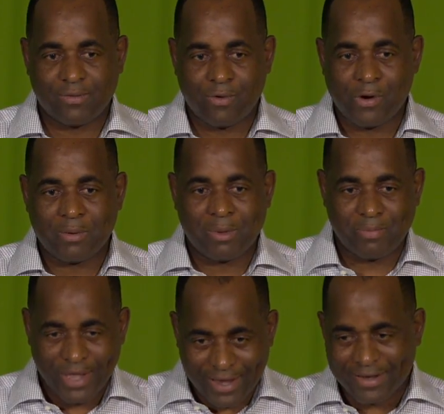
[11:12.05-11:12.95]
We will be
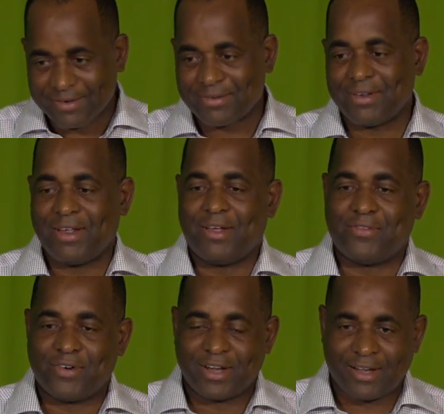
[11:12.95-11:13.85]
paying
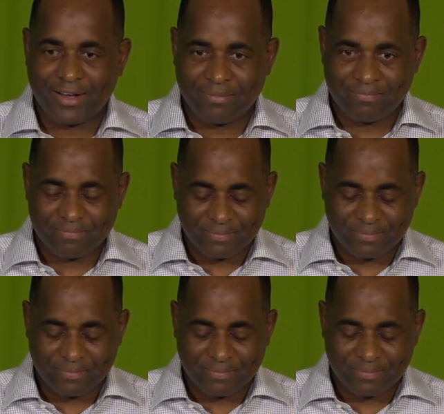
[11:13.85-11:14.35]
for the cleanup.